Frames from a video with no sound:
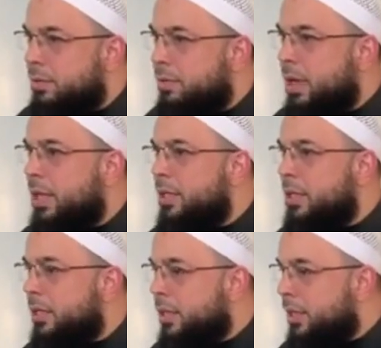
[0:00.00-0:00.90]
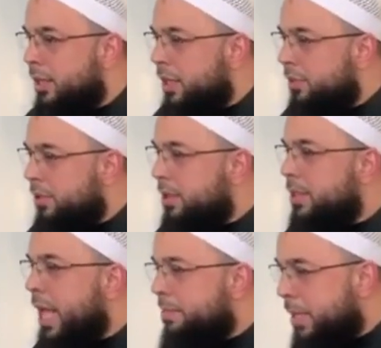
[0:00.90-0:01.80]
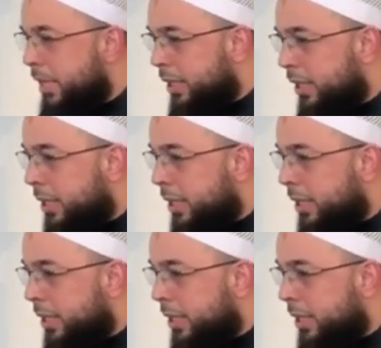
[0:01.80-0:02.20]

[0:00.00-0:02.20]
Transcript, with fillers: What? What does that mean?